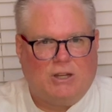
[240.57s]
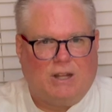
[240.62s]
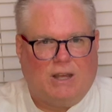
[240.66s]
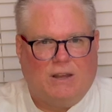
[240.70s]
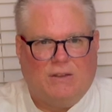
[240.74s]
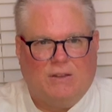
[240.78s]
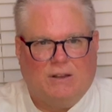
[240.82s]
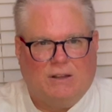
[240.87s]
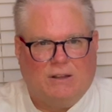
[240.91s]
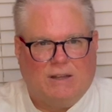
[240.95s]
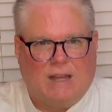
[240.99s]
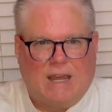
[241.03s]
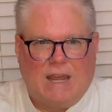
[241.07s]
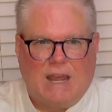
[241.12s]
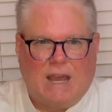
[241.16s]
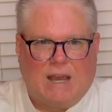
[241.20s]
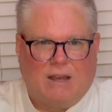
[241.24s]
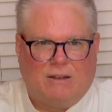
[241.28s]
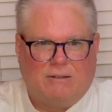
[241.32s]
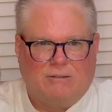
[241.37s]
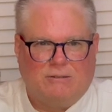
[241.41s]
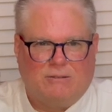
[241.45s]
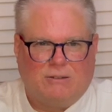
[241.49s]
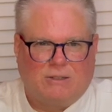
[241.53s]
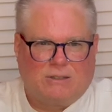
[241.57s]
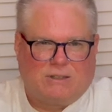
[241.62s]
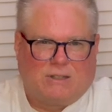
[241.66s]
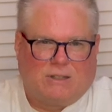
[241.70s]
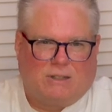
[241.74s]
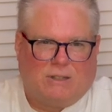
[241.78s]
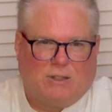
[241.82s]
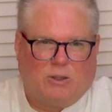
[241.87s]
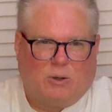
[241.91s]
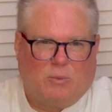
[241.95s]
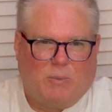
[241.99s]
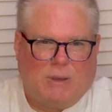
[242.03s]
and the layout looks a
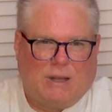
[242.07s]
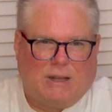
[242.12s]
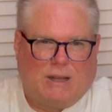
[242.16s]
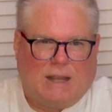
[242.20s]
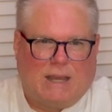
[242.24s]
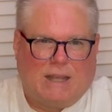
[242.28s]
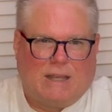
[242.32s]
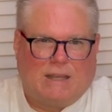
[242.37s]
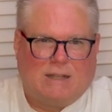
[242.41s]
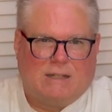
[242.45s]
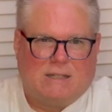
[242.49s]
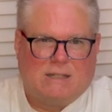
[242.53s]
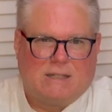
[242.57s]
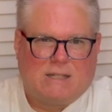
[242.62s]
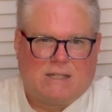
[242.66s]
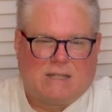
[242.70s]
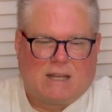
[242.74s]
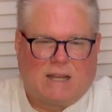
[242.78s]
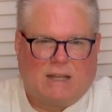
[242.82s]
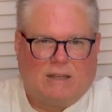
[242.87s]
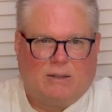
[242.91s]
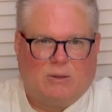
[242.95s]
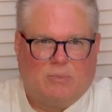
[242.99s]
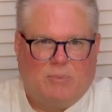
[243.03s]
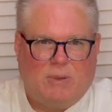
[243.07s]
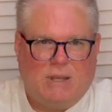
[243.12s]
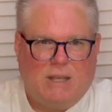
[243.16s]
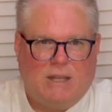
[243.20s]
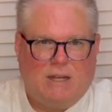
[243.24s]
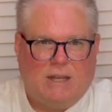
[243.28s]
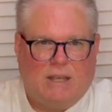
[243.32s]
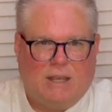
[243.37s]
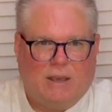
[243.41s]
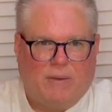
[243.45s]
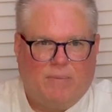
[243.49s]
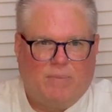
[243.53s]
little bit like an
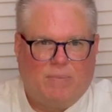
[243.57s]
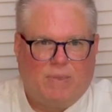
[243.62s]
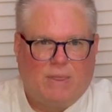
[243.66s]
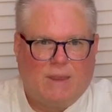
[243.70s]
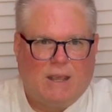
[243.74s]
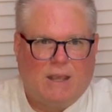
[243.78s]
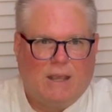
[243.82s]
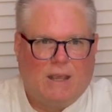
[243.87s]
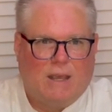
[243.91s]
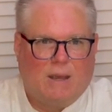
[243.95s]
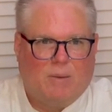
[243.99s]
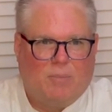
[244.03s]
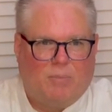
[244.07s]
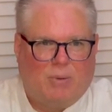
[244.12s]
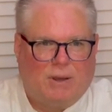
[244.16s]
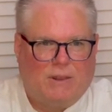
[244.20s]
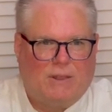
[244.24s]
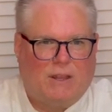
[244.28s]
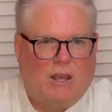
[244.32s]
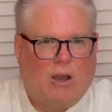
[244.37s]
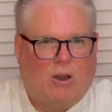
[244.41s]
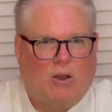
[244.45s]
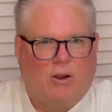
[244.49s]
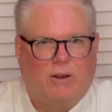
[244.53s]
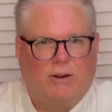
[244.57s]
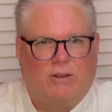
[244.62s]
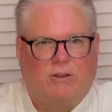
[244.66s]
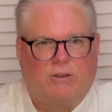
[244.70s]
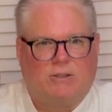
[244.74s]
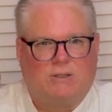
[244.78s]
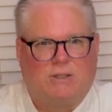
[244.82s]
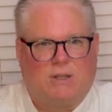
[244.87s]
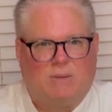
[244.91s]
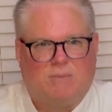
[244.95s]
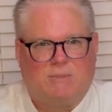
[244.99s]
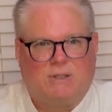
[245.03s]
encyclopedia. But the
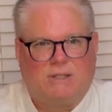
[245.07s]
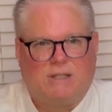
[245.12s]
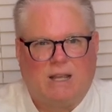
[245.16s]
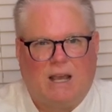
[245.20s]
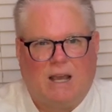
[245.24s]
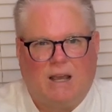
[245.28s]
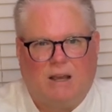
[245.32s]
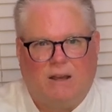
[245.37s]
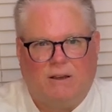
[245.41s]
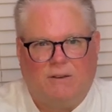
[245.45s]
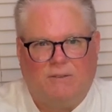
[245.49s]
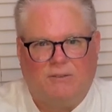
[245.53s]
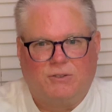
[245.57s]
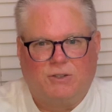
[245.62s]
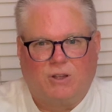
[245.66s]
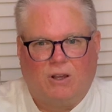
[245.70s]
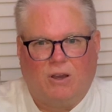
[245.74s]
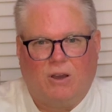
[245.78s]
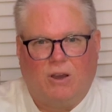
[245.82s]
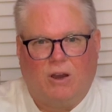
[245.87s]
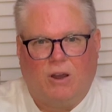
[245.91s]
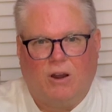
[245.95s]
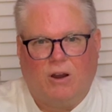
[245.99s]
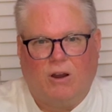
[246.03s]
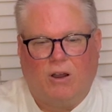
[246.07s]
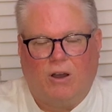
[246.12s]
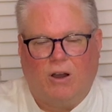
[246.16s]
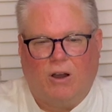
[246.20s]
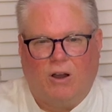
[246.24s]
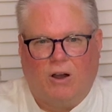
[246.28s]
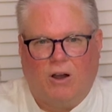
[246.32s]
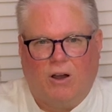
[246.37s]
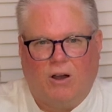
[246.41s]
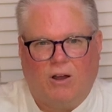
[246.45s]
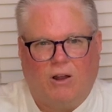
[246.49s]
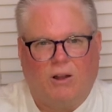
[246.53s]
articles themselves are
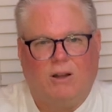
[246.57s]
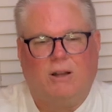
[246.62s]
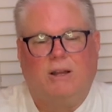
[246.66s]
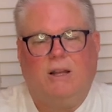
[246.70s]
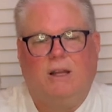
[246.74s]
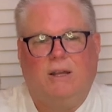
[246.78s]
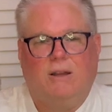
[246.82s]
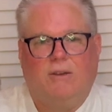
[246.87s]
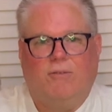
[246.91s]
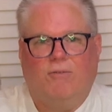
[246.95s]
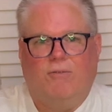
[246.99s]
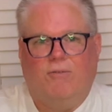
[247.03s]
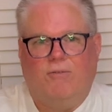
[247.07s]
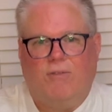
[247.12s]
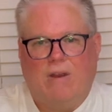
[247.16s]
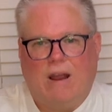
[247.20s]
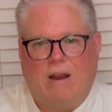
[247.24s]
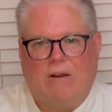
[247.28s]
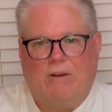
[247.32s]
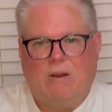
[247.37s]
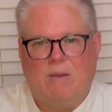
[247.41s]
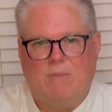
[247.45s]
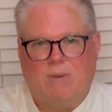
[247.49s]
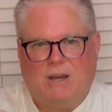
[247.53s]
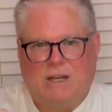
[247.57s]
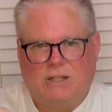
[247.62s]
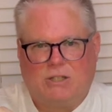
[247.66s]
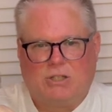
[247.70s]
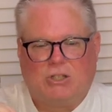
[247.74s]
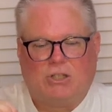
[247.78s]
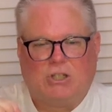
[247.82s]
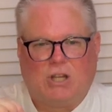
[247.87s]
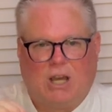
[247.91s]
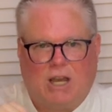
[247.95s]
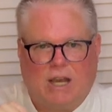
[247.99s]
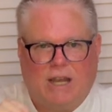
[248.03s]
all very
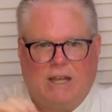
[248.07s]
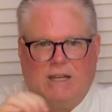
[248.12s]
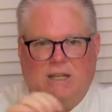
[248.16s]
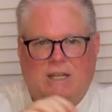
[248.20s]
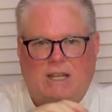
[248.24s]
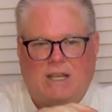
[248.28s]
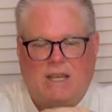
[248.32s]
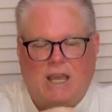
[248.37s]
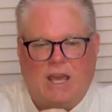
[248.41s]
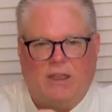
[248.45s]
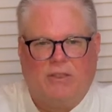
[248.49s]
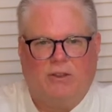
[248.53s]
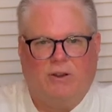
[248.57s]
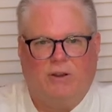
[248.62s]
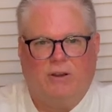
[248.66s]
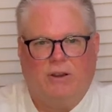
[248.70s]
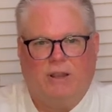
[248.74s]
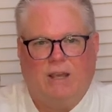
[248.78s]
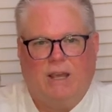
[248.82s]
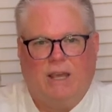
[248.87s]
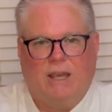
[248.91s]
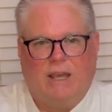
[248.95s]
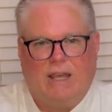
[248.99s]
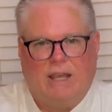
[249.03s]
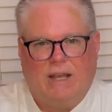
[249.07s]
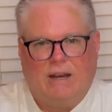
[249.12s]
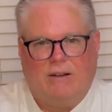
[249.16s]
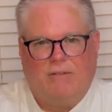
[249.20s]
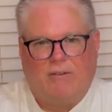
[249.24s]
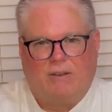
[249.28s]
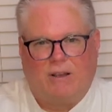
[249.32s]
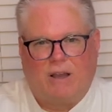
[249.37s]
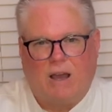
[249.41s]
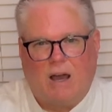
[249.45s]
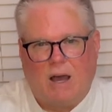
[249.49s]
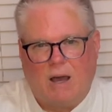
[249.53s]
much tied together in
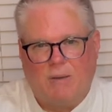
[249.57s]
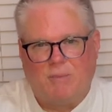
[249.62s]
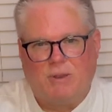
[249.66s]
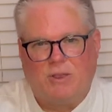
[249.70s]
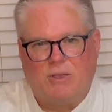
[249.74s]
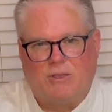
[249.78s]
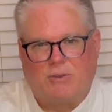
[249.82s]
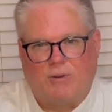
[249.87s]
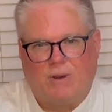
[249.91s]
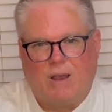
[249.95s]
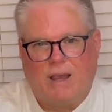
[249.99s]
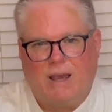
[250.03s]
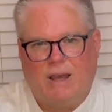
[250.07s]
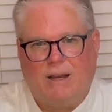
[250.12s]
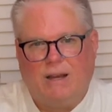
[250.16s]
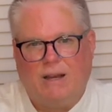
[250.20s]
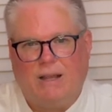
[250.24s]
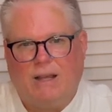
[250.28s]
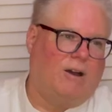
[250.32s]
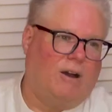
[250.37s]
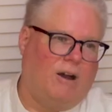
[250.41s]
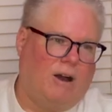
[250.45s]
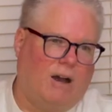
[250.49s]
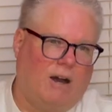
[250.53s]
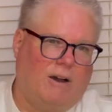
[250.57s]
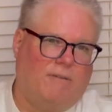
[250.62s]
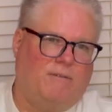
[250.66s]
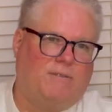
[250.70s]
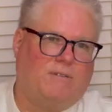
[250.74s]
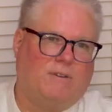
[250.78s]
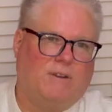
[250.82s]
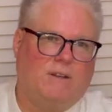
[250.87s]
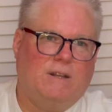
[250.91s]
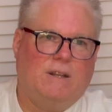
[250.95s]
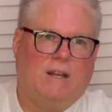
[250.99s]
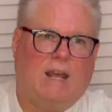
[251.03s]
a common thread,
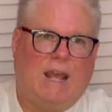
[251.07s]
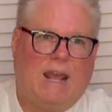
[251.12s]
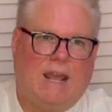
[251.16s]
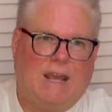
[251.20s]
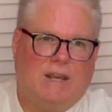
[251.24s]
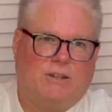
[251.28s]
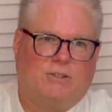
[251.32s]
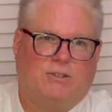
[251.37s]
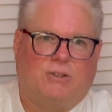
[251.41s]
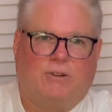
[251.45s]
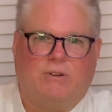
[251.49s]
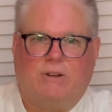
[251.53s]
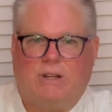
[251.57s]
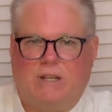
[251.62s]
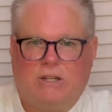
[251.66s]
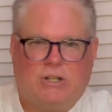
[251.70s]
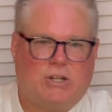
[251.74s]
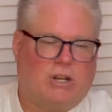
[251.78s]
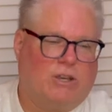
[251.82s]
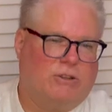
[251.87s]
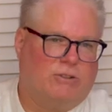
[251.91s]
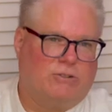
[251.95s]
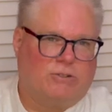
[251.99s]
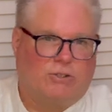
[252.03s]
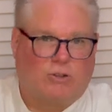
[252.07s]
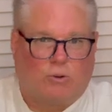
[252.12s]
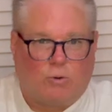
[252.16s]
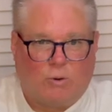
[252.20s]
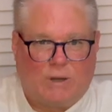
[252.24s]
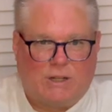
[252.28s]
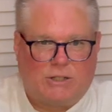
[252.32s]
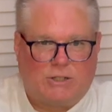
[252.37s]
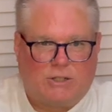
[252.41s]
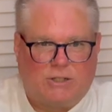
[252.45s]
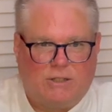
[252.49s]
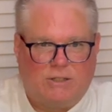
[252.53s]
often answer each other's
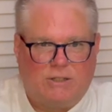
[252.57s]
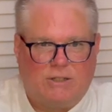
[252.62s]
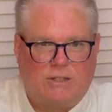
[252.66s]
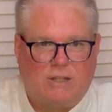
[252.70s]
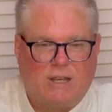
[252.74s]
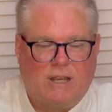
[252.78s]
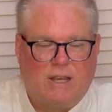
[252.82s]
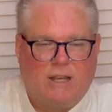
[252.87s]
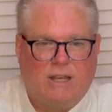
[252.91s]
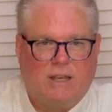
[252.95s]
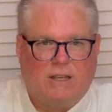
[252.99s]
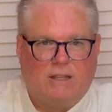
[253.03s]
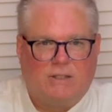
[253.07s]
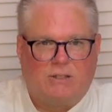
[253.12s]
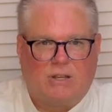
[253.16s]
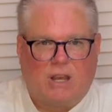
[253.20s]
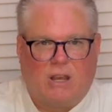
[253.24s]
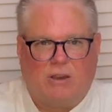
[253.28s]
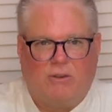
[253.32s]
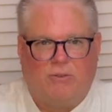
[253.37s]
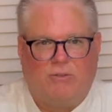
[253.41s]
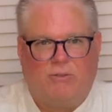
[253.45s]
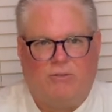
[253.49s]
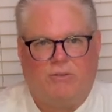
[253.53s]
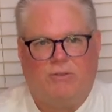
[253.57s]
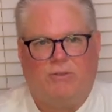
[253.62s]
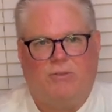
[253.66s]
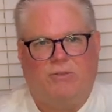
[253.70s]
questions. So